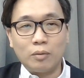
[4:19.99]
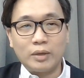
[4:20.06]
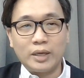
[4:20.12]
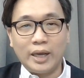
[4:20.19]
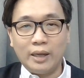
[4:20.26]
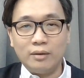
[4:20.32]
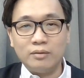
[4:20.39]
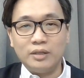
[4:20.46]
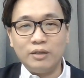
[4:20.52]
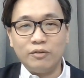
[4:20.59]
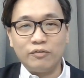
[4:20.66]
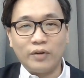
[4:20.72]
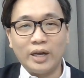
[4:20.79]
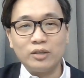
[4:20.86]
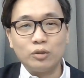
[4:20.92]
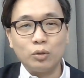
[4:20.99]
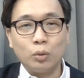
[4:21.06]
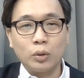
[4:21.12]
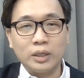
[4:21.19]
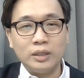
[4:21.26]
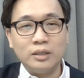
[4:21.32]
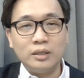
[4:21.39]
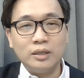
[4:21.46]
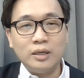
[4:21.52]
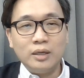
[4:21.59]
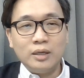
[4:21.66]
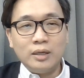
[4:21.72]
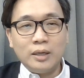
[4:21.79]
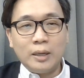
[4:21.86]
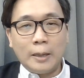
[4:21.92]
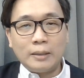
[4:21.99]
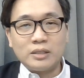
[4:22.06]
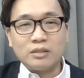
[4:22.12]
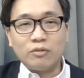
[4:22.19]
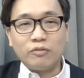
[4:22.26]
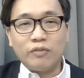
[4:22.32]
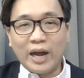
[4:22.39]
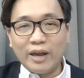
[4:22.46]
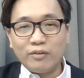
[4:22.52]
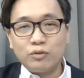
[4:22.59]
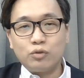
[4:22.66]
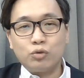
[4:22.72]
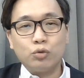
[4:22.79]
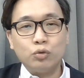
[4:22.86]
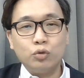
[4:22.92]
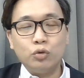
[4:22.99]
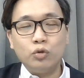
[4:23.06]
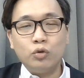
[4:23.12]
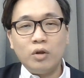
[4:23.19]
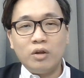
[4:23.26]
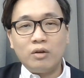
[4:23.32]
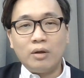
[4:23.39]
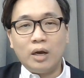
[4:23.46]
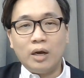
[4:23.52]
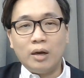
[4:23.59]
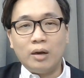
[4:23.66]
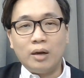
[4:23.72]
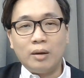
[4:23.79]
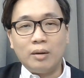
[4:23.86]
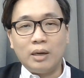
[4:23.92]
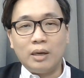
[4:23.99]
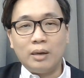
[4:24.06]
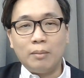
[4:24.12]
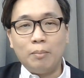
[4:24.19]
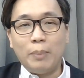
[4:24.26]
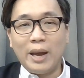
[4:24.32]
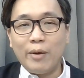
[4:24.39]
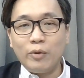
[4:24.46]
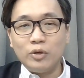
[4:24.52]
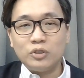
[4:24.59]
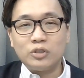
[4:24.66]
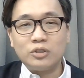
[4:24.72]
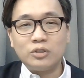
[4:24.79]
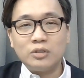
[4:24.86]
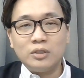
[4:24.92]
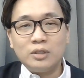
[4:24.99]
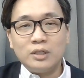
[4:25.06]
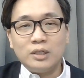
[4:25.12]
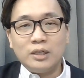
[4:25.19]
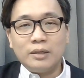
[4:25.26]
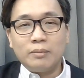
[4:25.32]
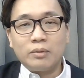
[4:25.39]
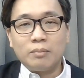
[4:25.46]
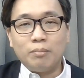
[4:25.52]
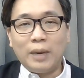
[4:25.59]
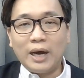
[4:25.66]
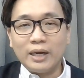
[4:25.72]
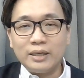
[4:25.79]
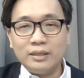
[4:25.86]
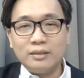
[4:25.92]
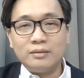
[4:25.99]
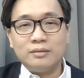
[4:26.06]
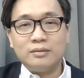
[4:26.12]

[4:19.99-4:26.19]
can DeFi token survive through a bearish market?